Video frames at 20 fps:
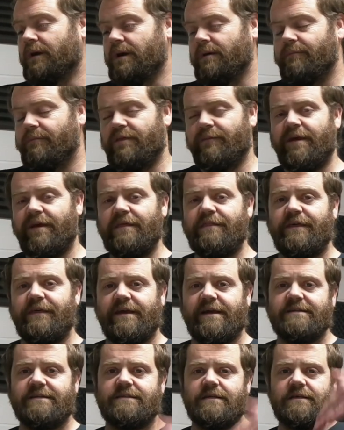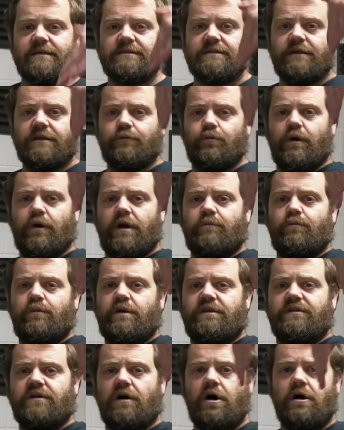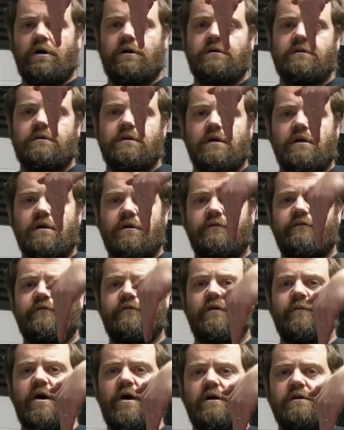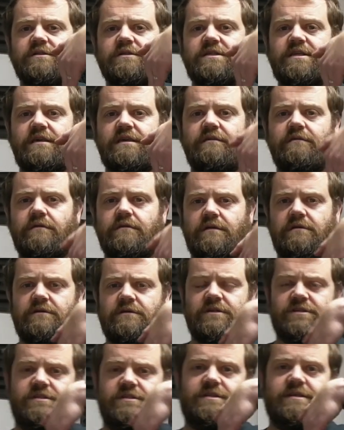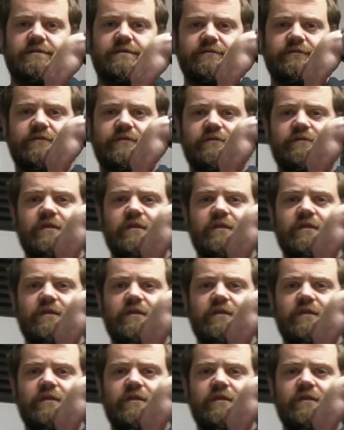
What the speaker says: But the main thing is that it's like when we tongue from our teeth, can't see because